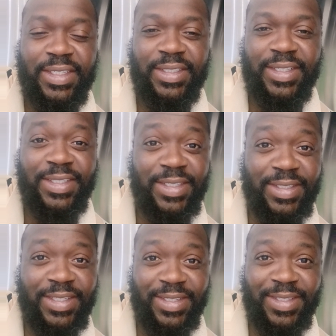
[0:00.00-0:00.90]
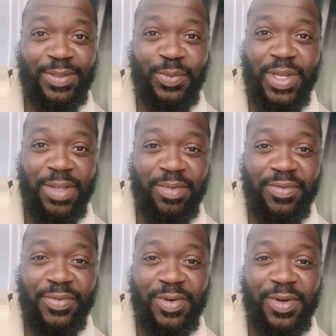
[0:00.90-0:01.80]
This is this is way
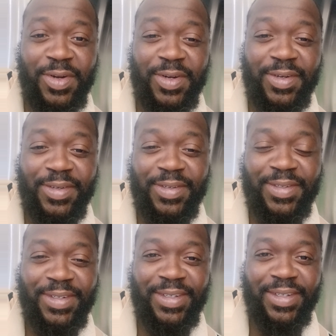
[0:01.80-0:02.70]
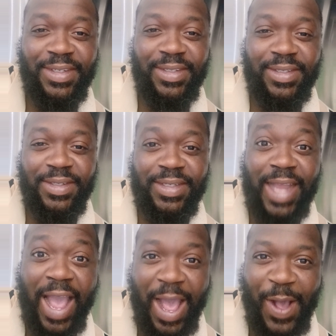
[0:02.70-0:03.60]
before
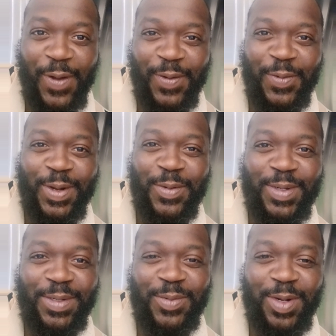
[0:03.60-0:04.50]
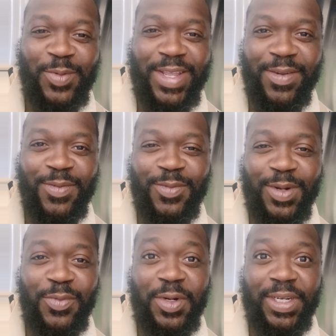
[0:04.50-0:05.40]
now. What we what we
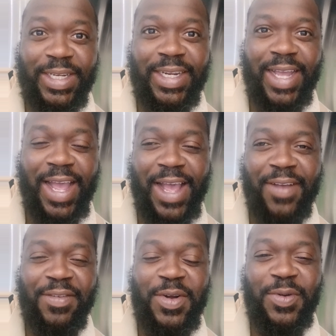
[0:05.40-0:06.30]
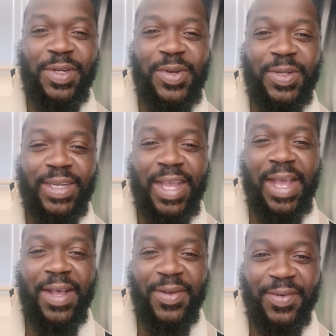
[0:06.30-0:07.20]
what we're gonna have going on
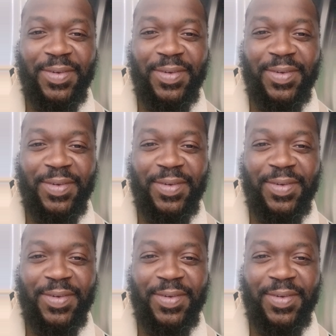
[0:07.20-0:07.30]
now.